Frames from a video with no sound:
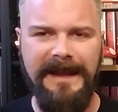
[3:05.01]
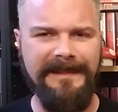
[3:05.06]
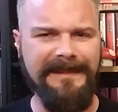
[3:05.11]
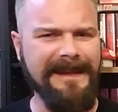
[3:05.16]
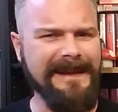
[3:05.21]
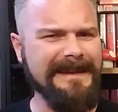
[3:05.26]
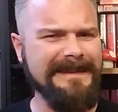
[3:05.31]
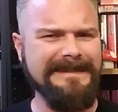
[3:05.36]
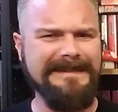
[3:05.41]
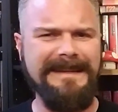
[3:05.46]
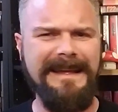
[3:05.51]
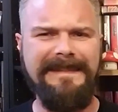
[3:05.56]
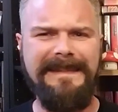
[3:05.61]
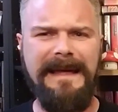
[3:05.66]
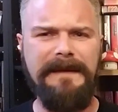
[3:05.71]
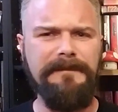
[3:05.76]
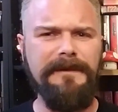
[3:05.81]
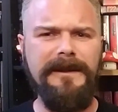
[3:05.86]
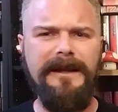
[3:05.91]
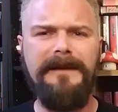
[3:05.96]
And like I said,
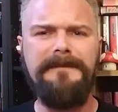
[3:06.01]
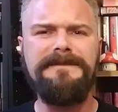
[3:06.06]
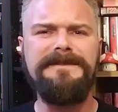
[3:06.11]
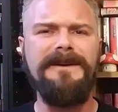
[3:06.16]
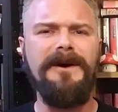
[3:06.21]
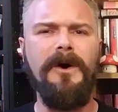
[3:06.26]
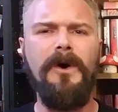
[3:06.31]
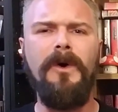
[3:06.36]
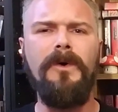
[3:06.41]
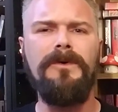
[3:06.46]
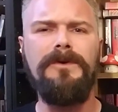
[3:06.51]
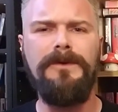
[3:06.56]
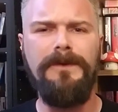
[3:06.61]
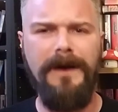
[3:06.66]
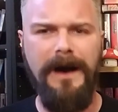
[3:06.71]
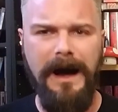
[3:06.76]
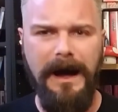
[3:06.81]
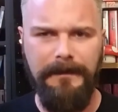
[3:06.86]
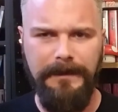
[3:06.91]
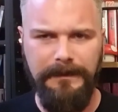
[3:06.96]
that becomes a whole new
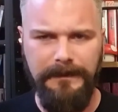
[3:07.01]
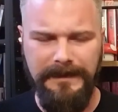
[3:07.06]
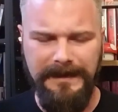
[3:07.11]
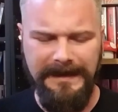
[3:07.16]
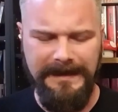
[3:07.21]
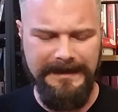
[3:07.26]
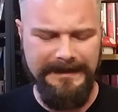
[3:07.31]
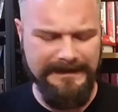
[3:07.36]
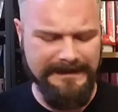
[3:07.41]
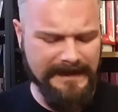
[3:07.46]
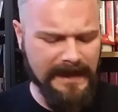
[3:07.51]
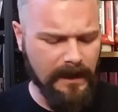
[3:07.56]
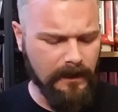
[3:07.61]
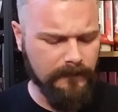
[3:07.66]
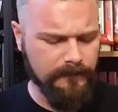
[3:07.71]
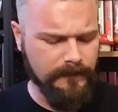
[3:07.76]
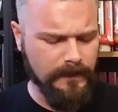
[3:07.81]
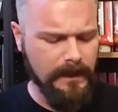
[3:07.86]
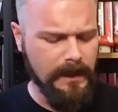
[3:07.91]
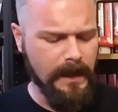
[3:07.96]
hobby within
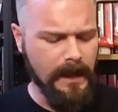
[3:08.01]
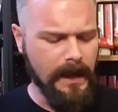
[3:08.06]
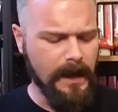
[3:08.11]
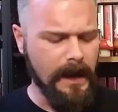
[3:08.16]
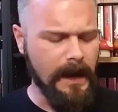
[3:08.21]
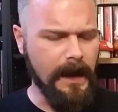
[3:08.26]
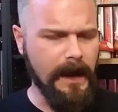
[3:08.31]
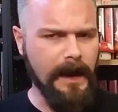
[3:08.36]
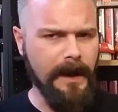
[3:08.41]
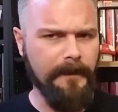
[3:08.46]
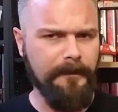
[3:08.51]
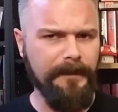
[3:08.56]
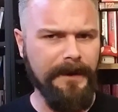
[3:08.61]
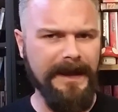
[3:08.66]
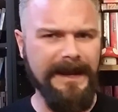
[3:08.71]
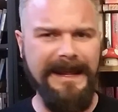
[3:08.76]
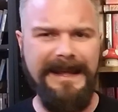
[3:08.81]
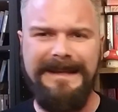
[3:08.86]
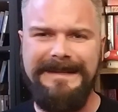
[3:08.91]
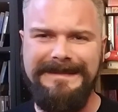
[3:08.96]
itself.
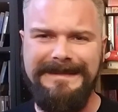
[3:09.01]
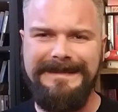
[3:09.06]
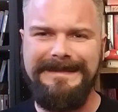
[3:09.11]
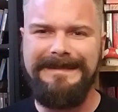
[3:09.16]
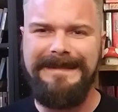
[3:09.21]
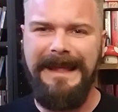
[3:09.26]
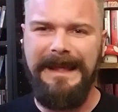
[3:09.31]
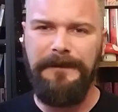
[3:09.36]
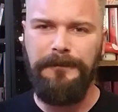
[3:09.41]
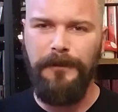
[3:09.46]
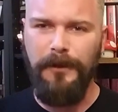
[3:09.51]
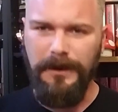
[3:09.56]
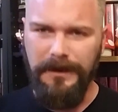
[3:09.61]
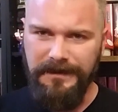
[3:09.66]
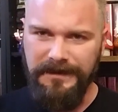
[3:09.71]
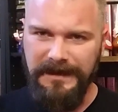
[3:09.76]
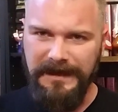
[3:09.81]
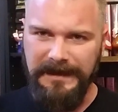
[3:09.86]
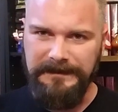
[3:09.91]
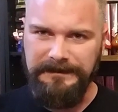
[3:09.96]
But is this thing
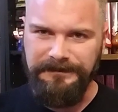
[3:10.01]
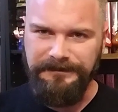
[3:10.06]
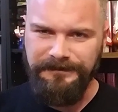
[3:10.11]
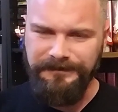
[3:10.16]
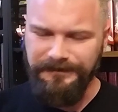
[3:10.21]
worth it?